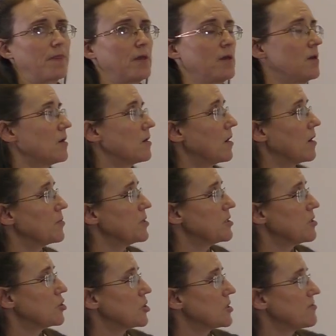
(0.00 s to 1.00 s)
is
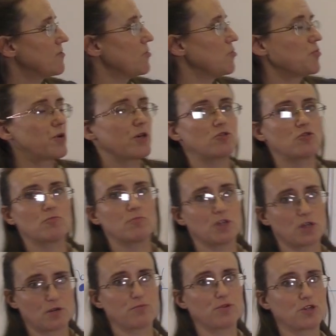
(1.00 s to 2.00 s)
that we are
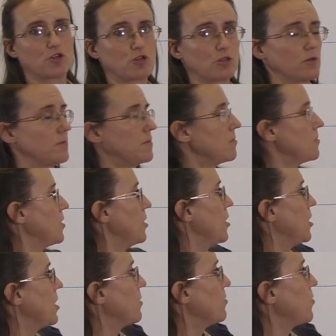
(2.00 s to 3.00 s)
still here in